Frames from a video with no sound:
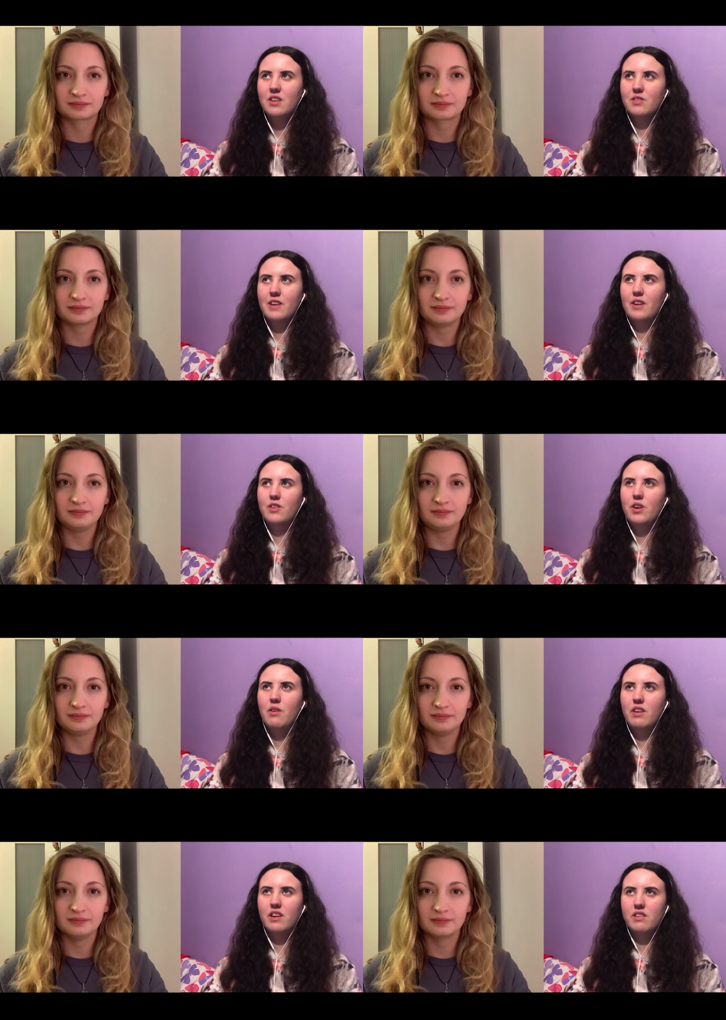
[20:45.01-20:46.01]
Speaker 1: house without
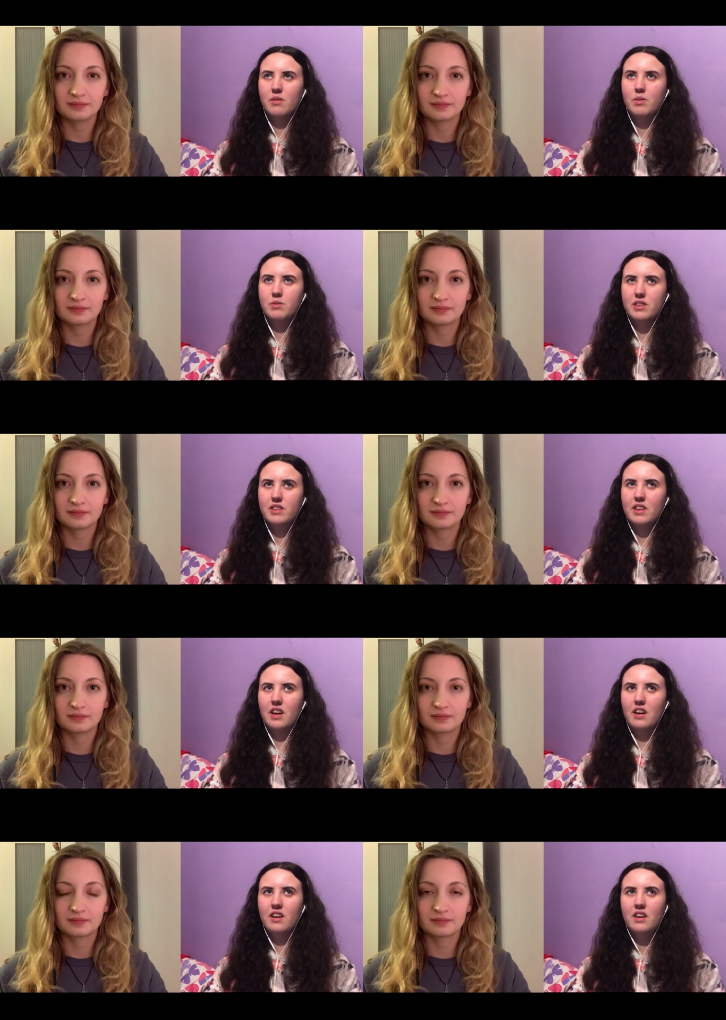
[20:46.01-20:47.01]
knowing someone was in
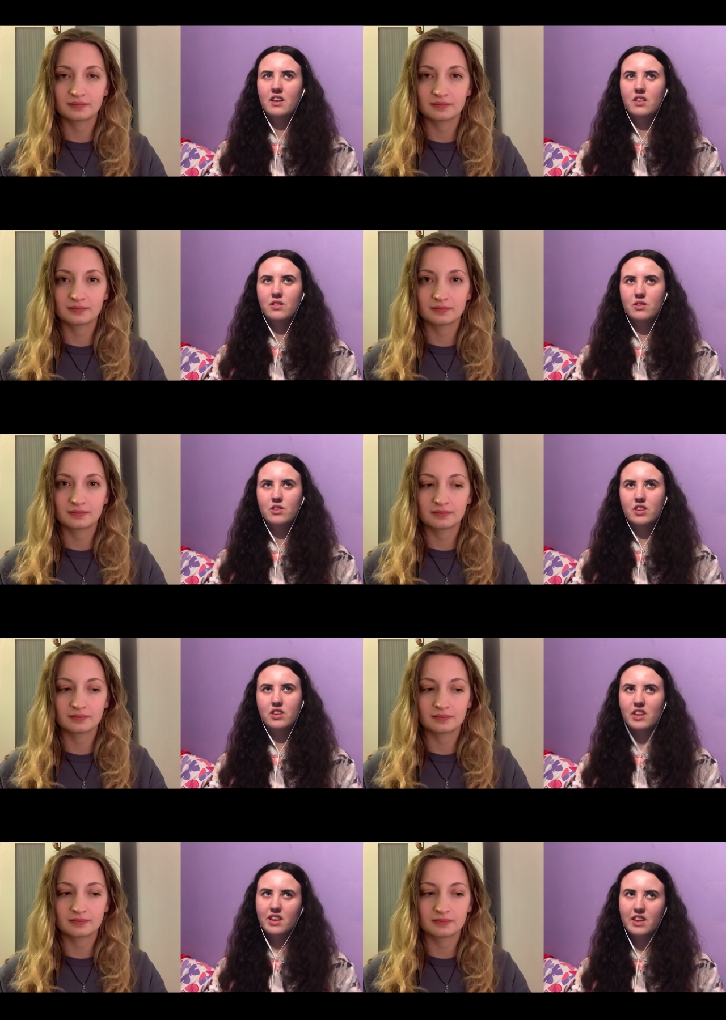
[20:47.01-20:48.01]
there? Or do
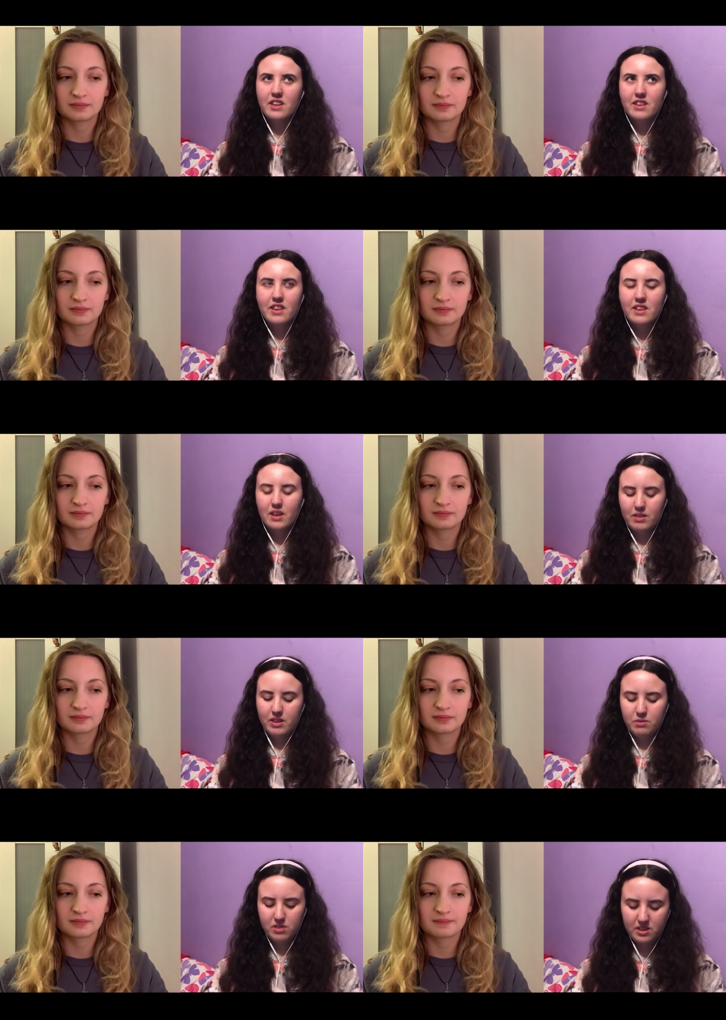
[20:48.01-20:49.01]
you think that,
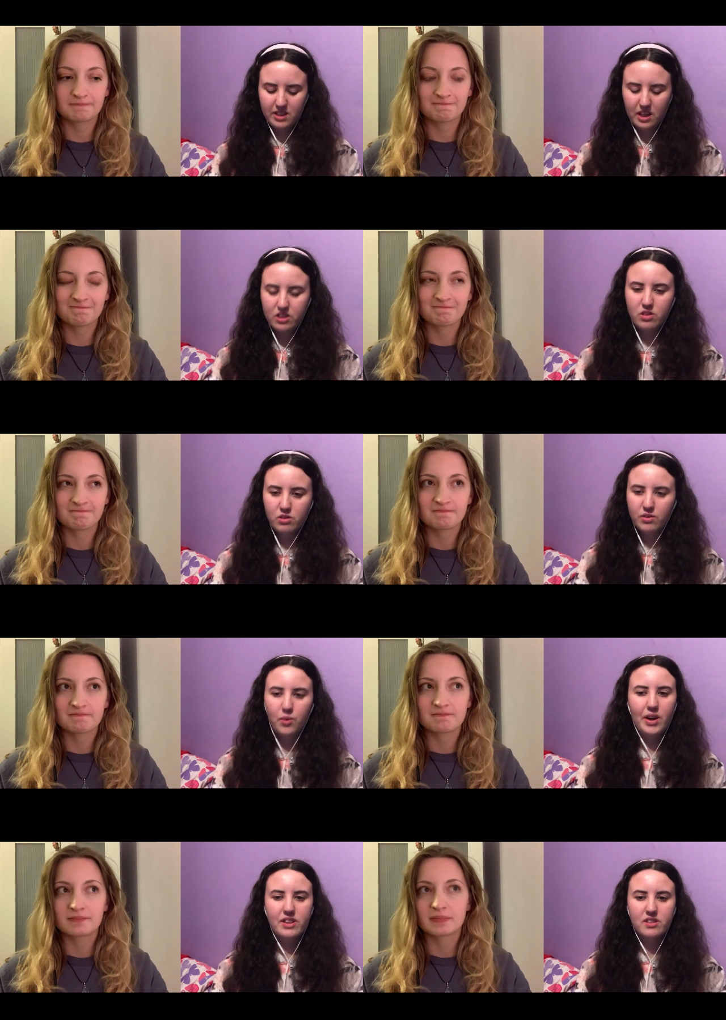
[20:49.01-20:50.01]
that it was intentional
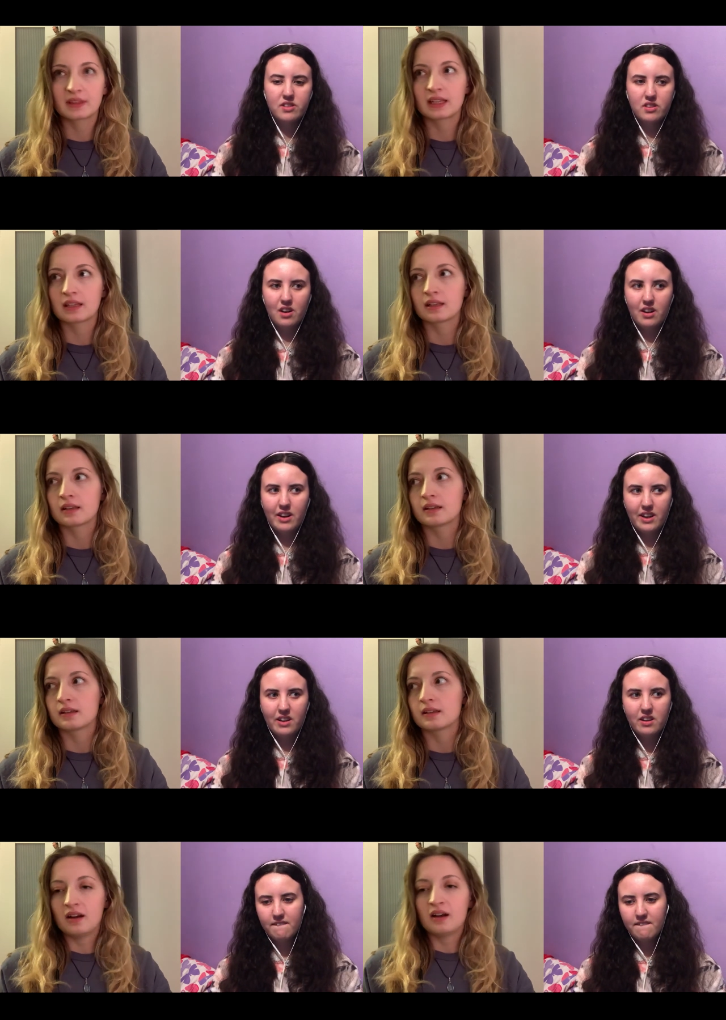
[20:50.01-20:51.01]
for Wes to
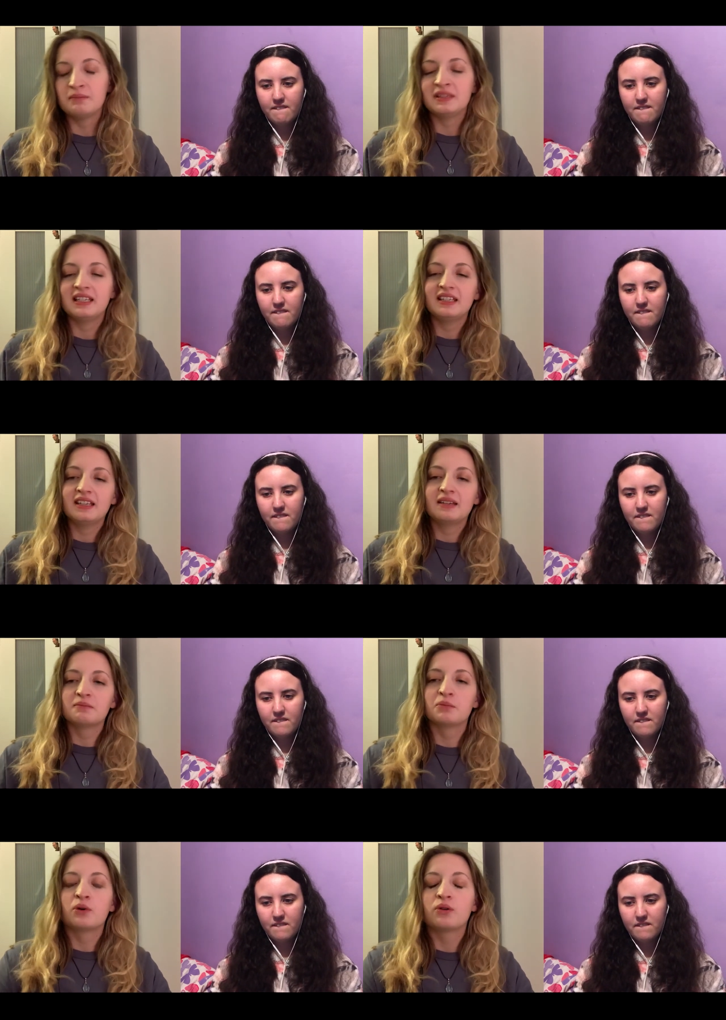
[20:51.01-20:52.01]
die?
Speaker 2: I'm leaning
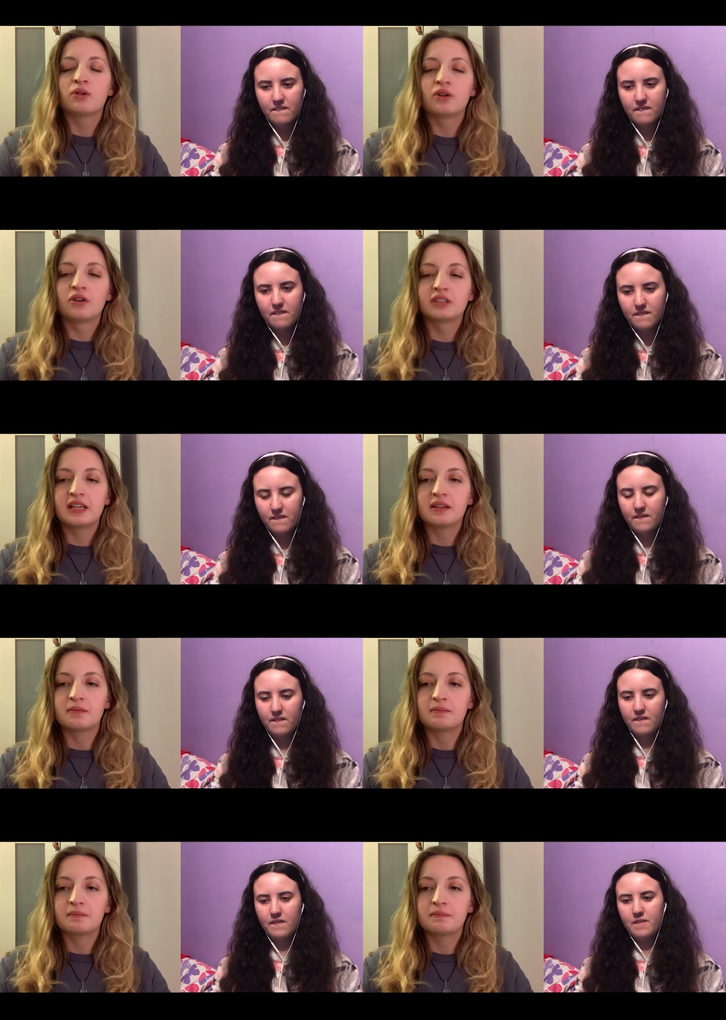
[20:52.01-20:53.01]
more on it
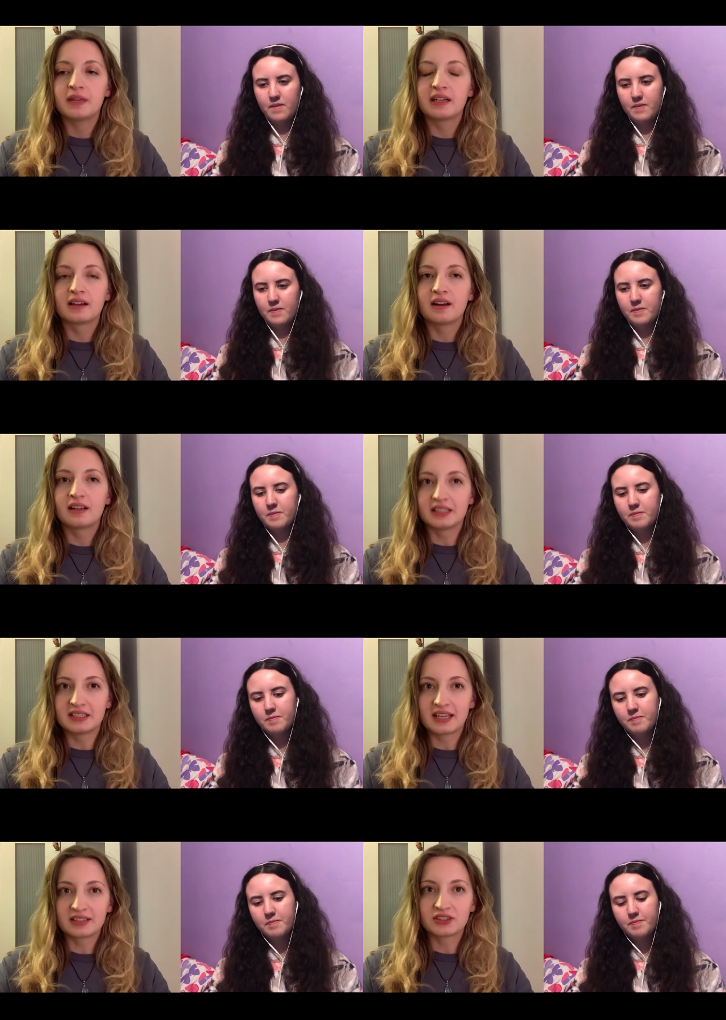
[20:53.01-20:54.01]
being
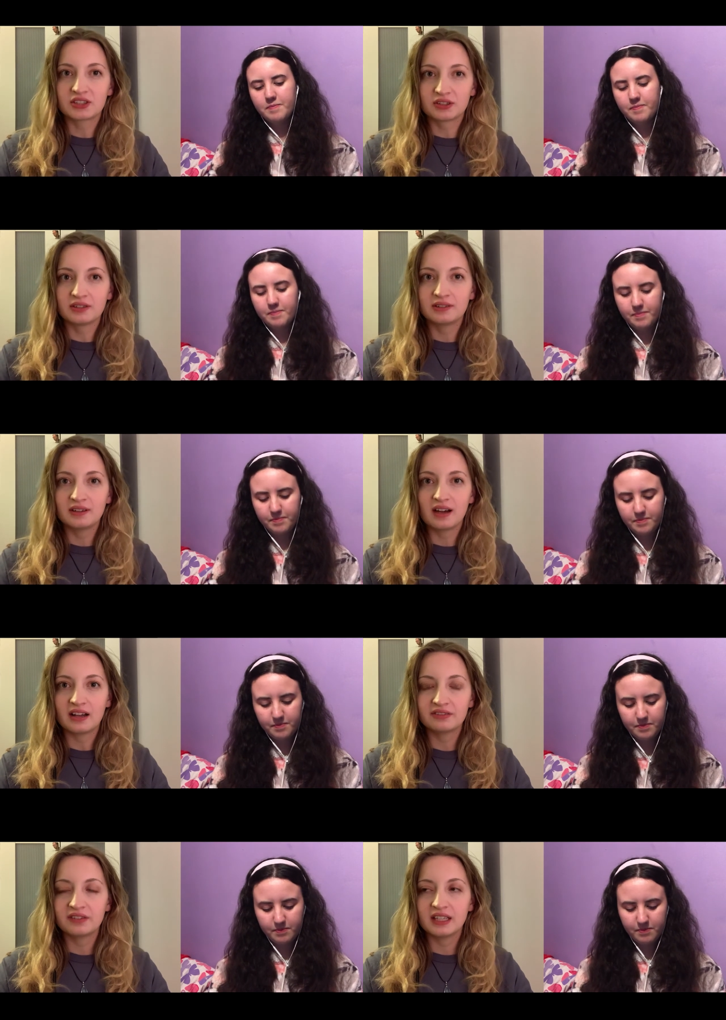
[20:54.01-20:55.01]
unintentional.
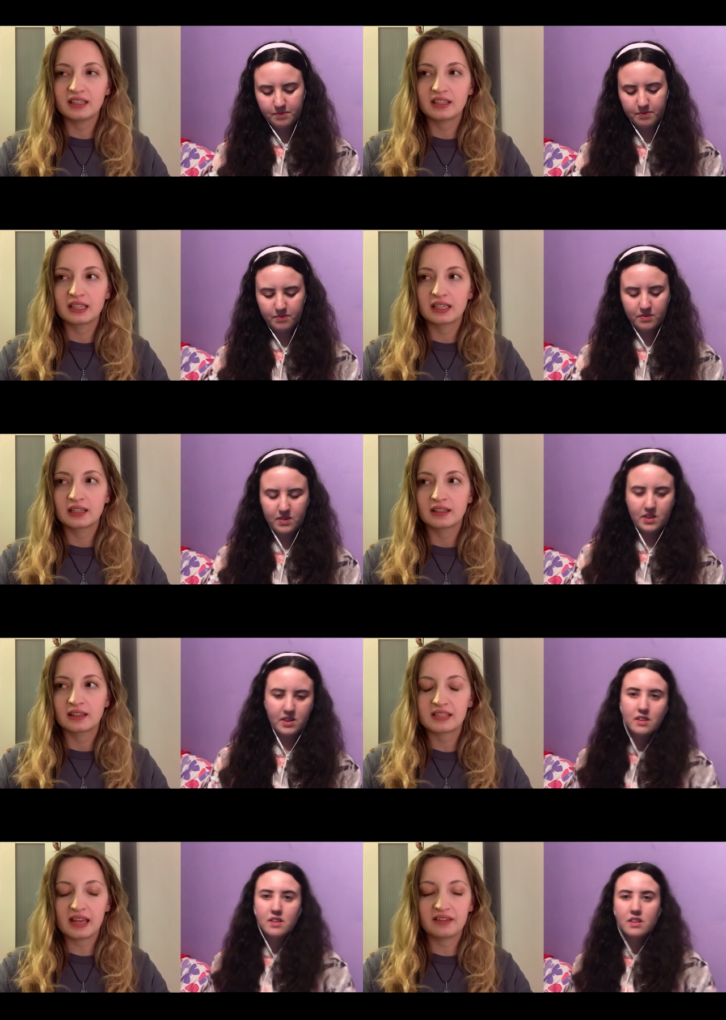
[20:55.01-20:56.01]
I think
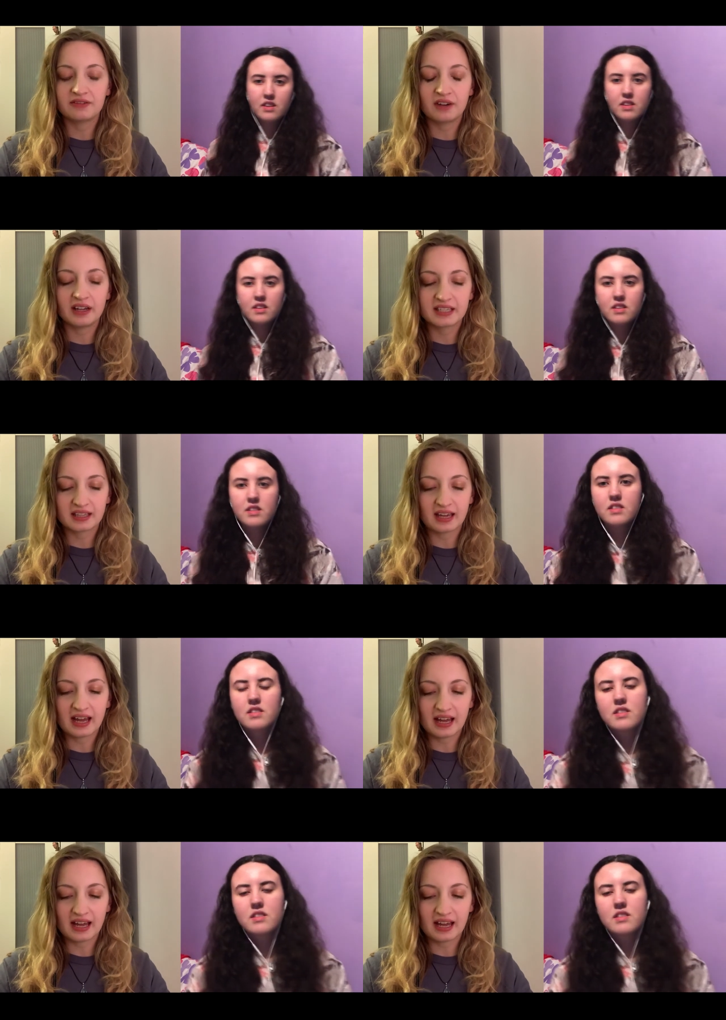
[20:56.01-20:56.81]
setting fire to that